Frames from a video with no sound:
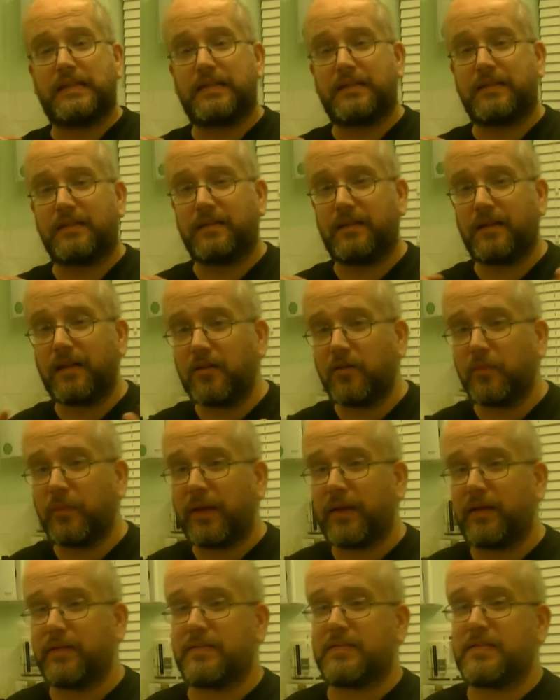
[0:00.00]
Little
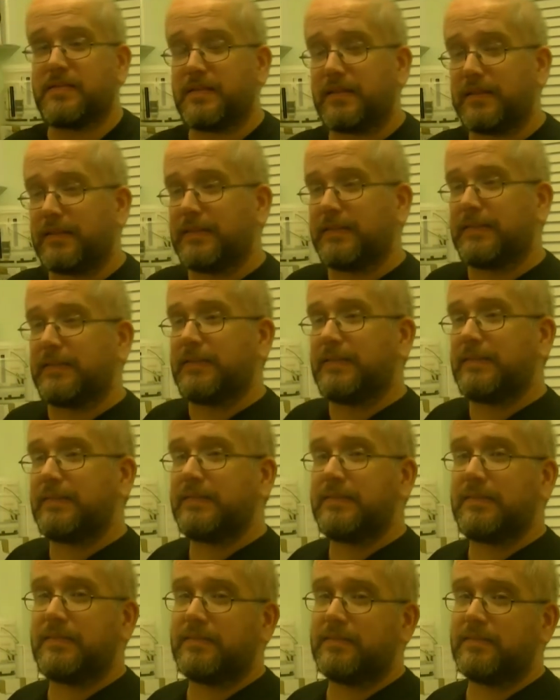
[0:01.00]
bit
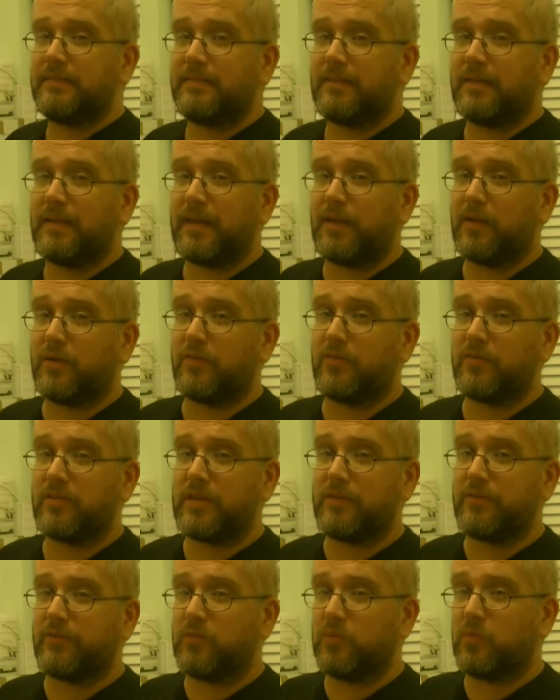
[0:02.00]
out of
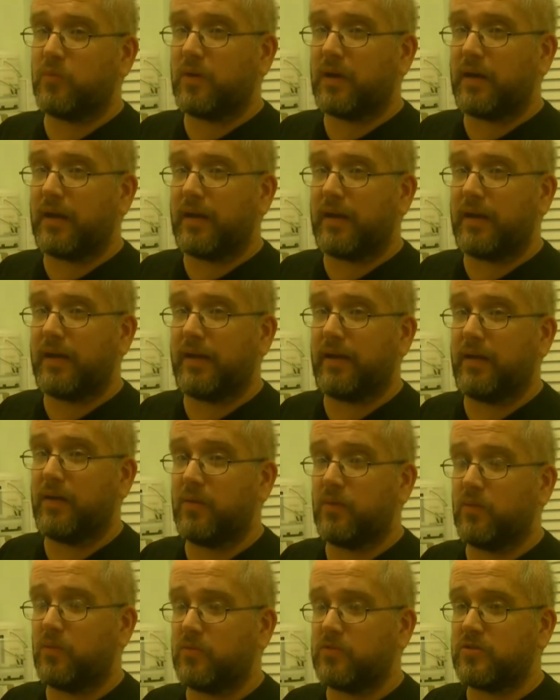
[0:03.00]
sync from what I
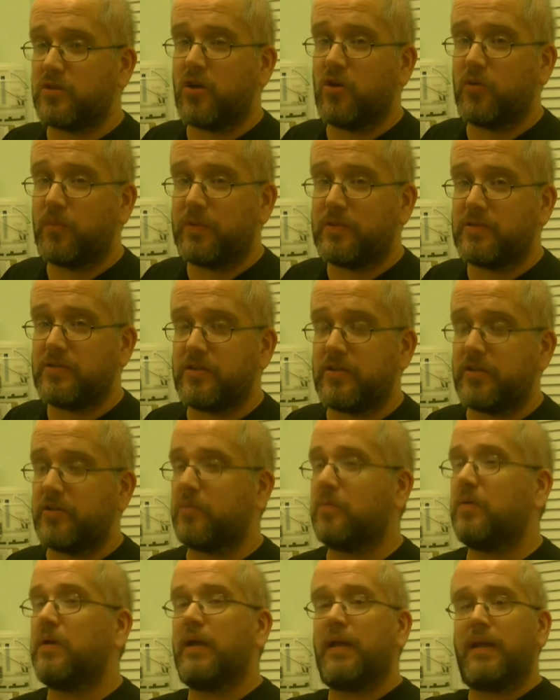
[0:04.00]
was hoping to
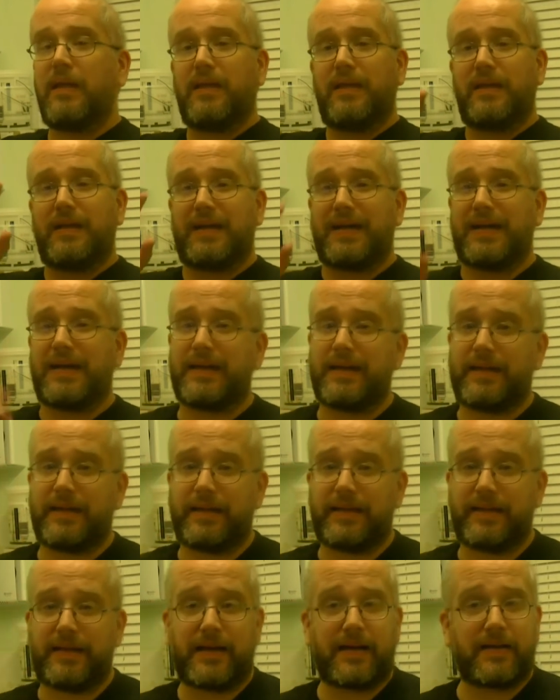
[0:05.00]
do.
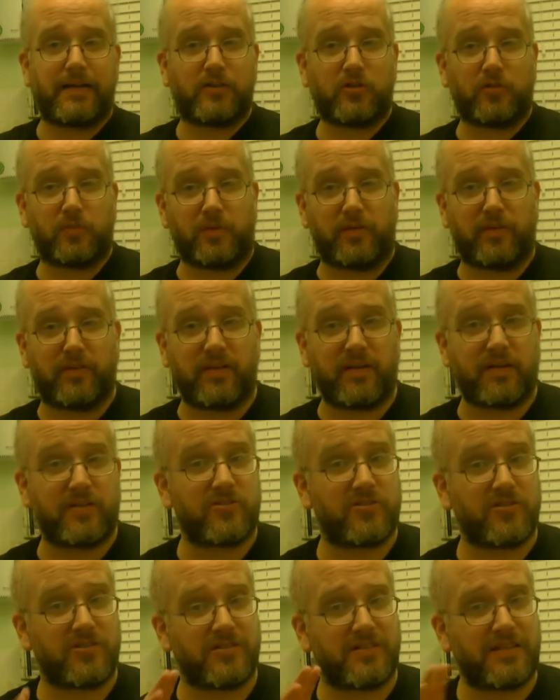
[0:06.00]
I had a couple of things
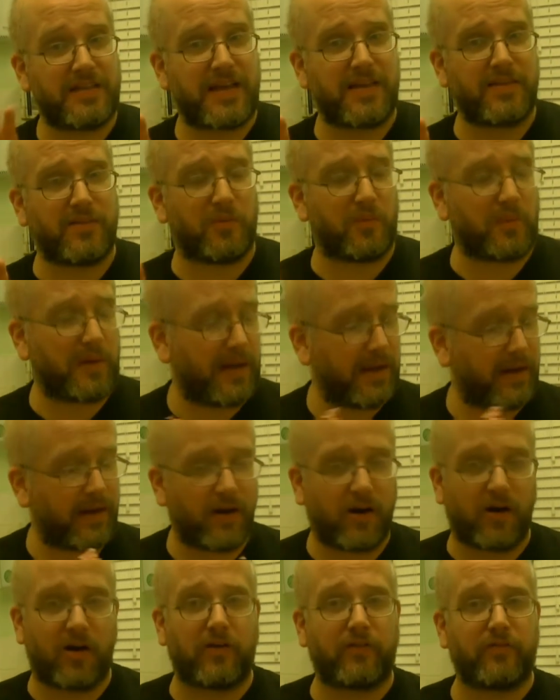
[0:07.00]
just get in the way
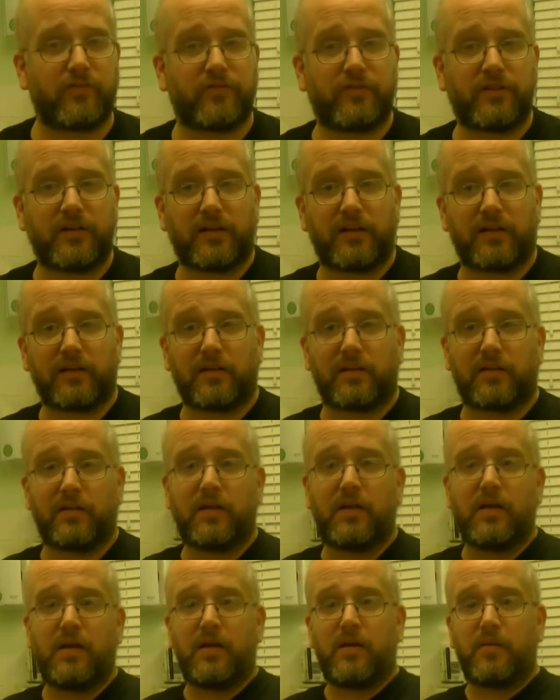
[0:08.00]
of the little
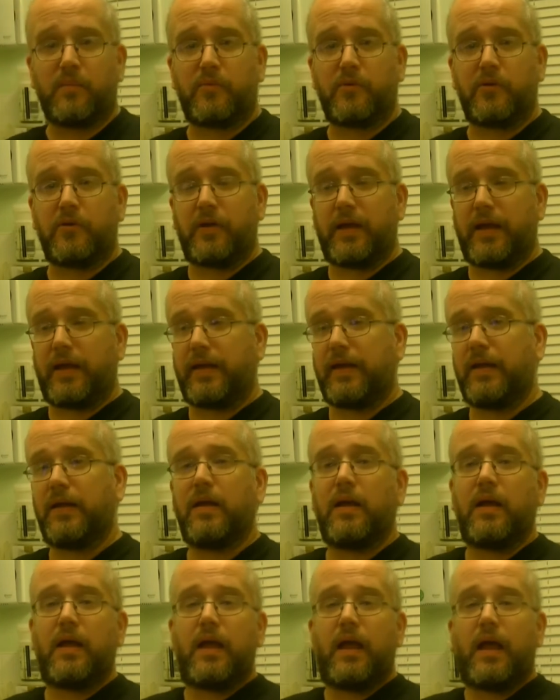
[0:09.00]
brew day.
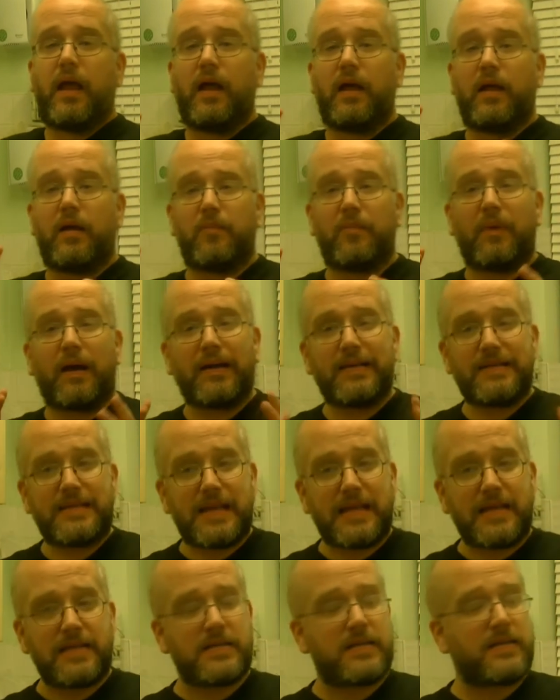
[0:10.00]
I did